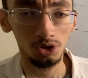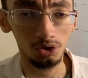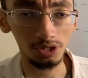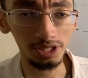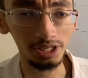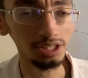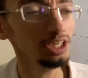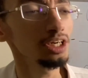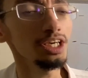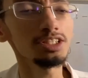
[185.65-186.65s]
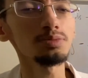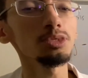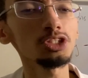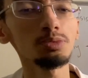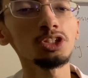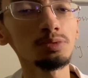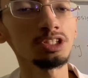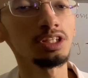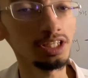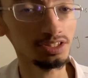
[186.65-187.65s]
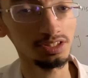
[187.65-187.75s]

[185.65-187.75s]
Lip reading: okay? It's much less